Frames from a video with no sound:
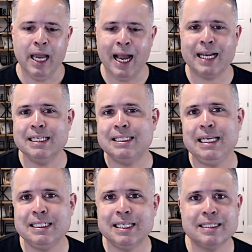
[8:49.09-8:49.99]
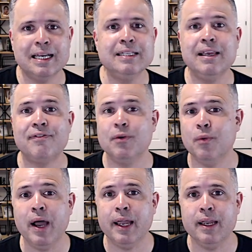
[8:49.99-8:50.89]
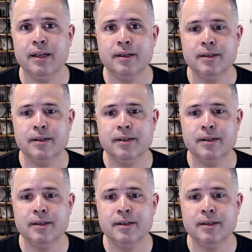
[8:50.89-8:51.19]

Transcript: I can teach this a different way.